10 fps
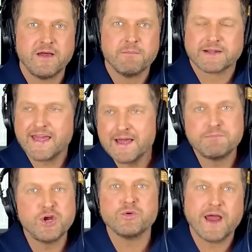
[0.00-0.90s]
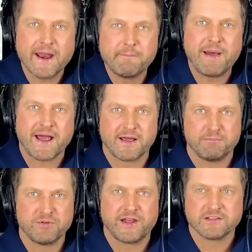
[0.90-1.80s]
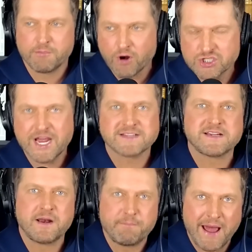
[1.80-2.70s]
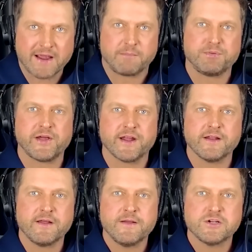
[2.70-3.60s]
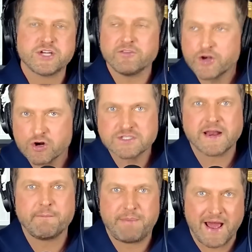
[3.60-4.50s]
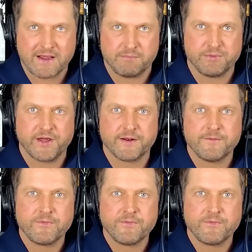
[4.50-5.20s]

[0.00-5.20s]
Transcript: But Cam Newton had a backup plan. Lamar Jackson had a backup plan. Jalen Hurts had a backup plan.